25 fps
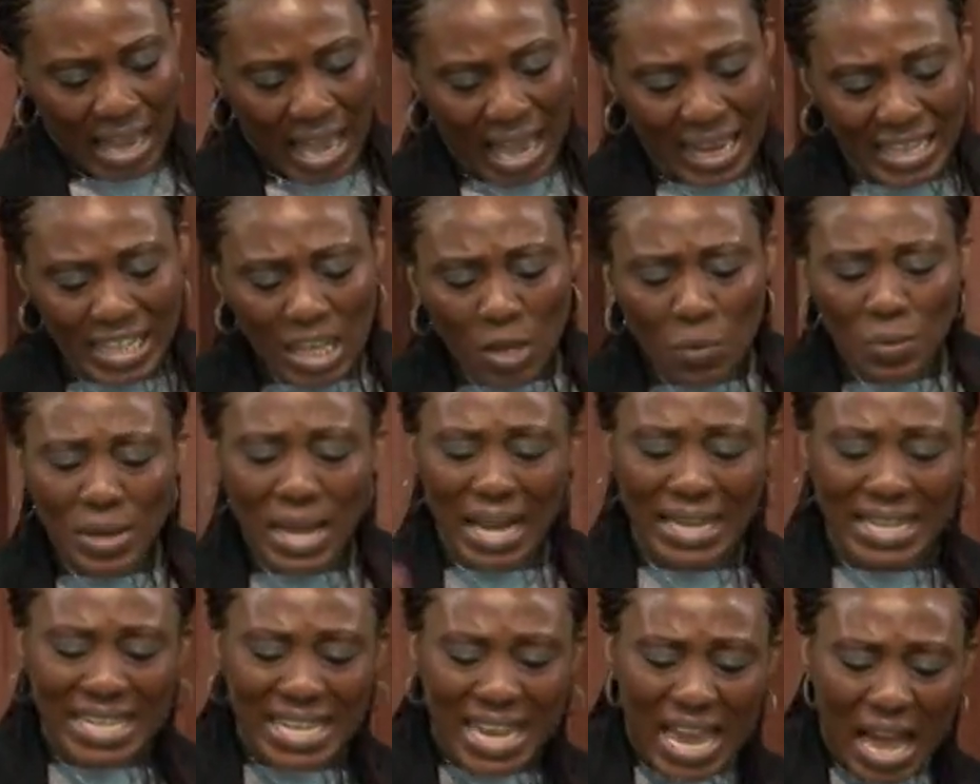And He
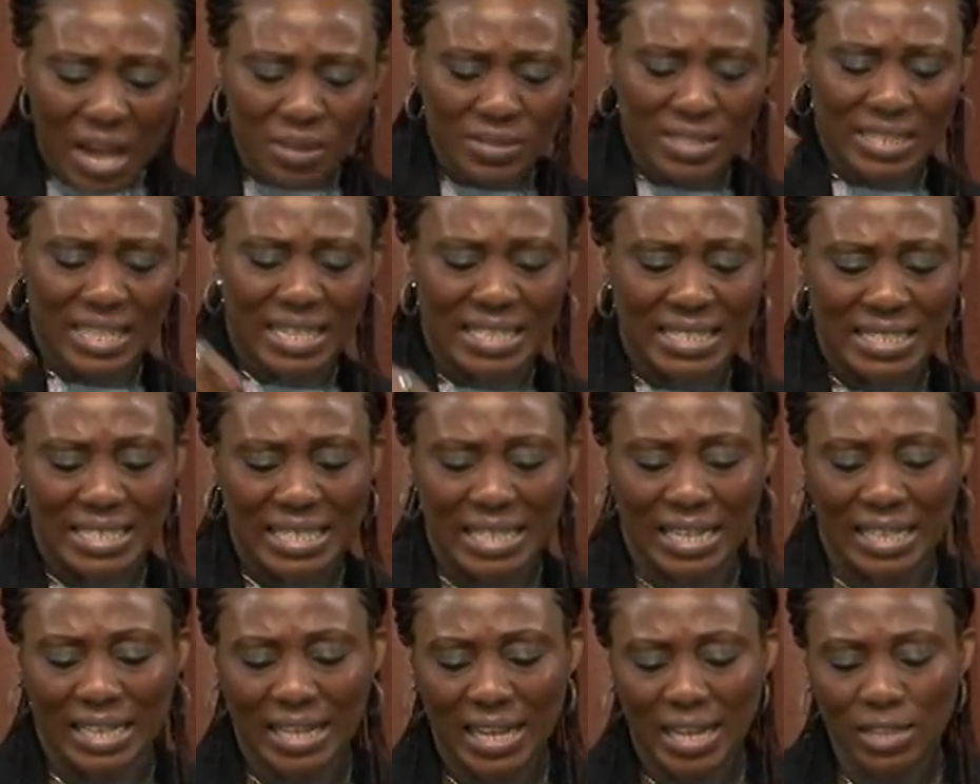will announce and
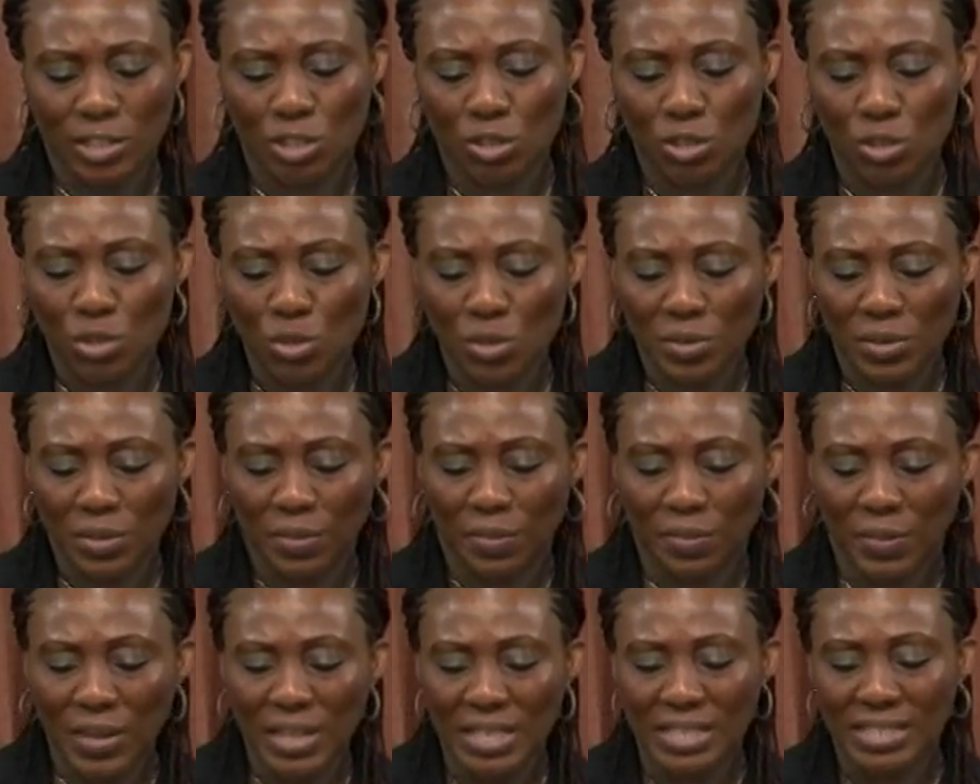declare to you the
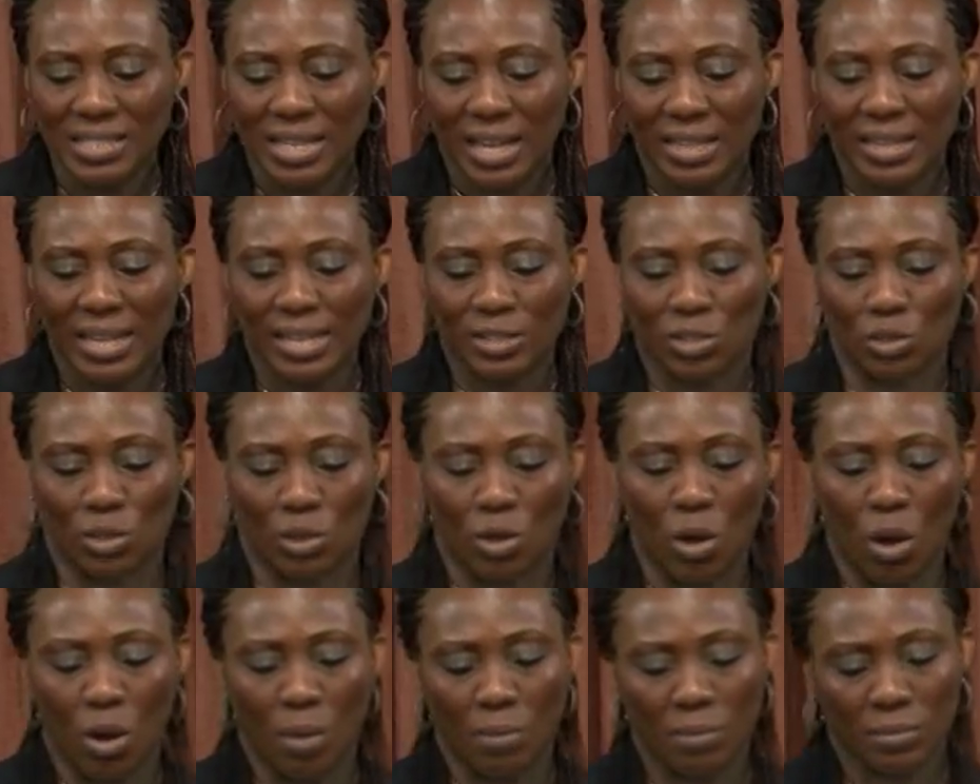things that are to
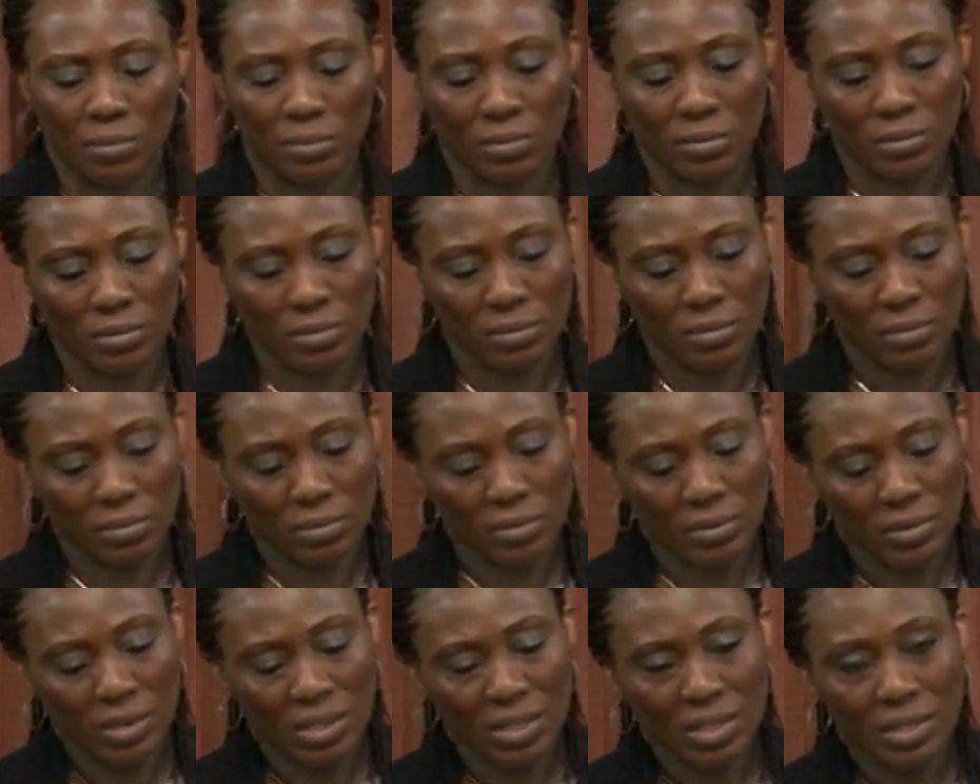come,
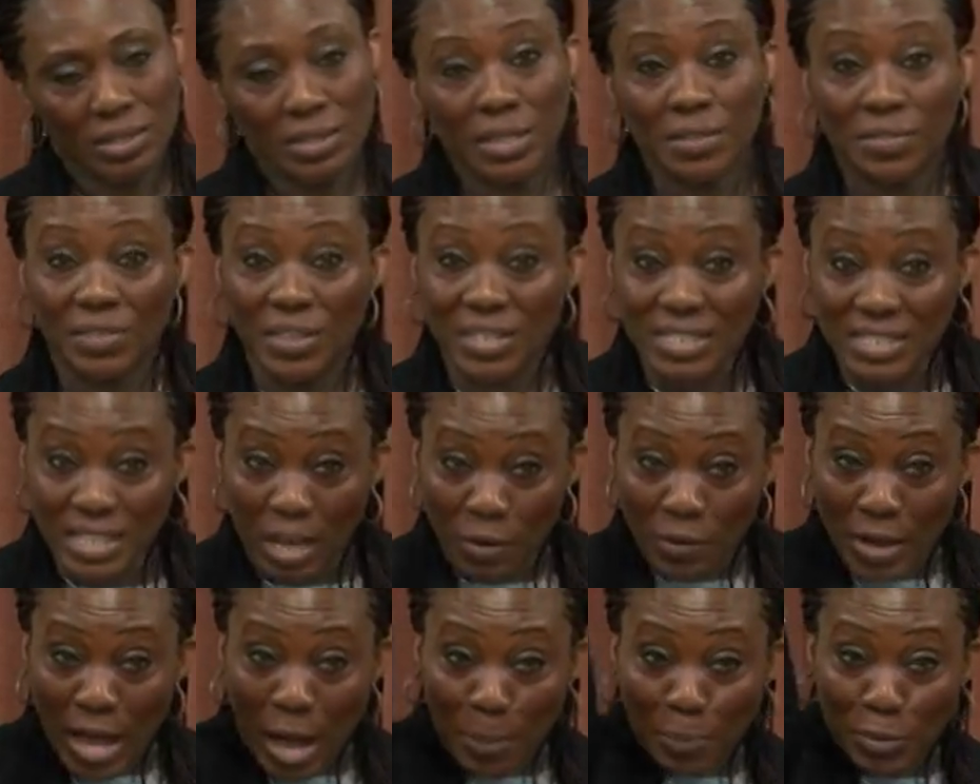the things
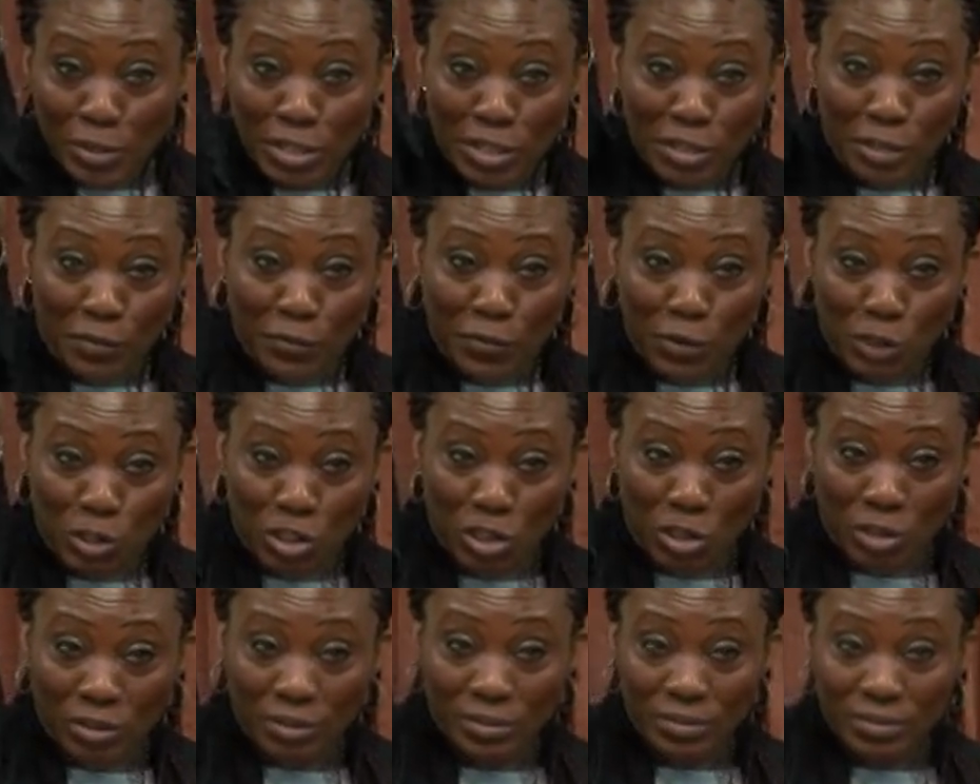that will happen in the
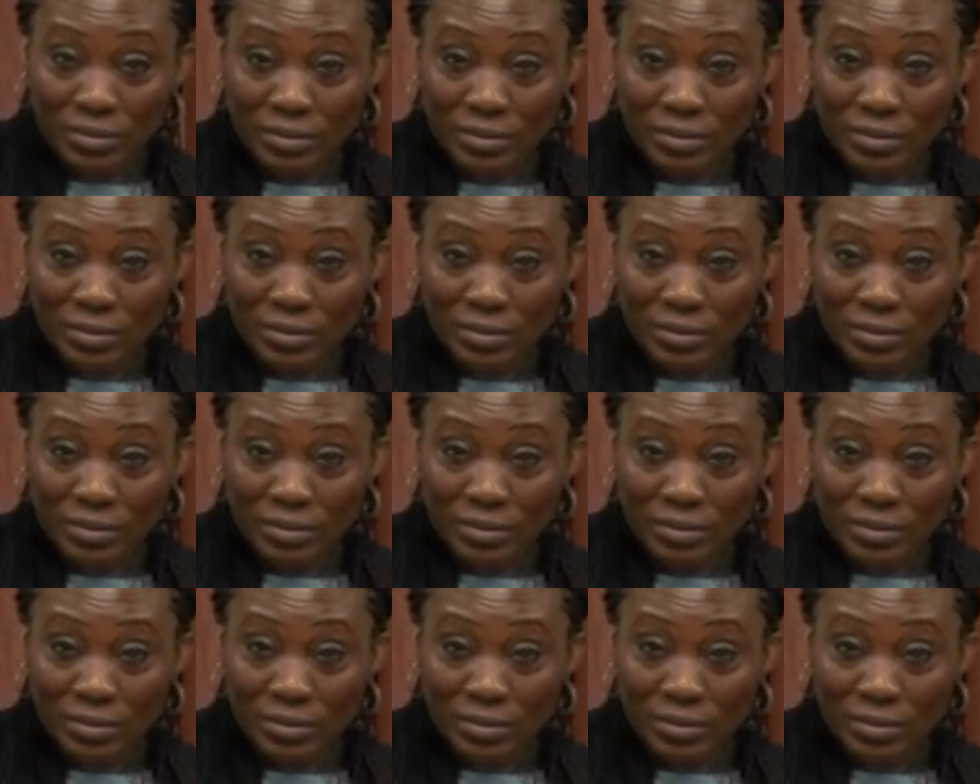future.